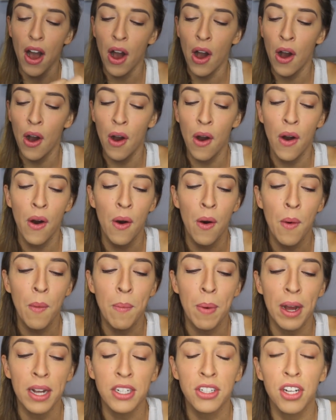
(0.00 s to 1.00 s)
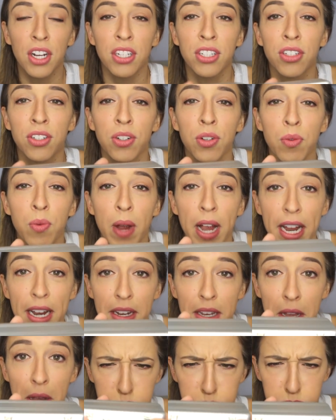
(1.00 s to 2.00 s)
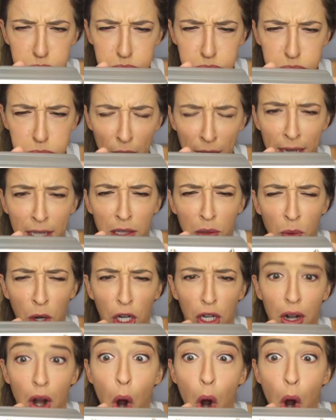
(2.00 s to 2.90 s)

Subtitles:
Oh, but just you wait. How does it work?